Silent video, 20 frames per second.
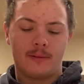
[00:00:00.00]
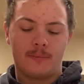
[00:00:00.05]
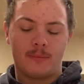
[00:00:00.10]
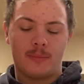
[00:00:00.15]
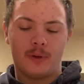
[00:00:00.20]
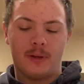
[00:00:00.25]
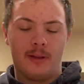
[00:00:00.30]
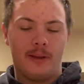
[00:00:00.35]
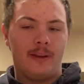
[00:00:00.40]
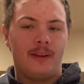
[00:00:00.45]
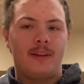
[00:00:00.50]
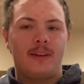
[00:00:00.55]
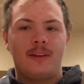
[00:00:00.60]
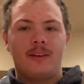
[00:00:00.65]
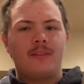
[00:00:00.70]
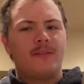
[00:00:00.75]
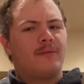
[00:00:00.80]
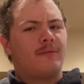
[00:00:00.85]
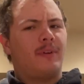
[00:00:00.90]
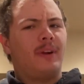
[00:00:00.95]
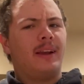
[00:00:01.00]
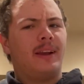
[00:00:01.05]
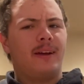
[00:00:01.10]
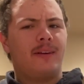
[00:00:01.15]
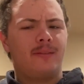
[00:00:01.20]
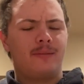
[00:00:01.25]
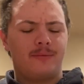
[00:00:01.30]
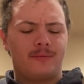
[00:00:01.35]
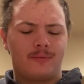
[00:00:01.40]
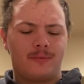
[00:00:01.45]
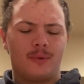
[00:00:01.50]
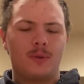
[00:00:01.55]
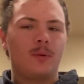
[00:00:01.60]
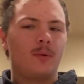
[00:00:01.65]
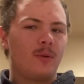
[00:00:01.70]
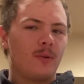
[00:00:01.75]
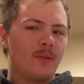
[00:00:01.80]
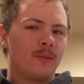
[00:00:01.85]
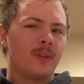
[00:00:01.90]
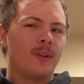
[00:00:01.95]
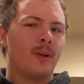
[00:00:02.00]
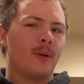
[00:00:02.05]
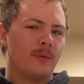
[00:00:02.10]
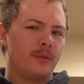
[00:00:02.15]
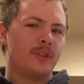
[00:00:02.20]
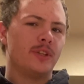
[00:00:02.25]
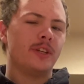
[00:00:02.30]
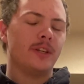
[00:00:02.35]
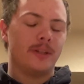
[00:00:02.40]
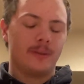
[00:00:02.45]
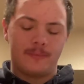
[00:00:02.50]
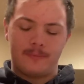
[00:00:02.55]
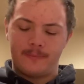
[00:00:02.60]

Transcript: But right now we're going over the OG.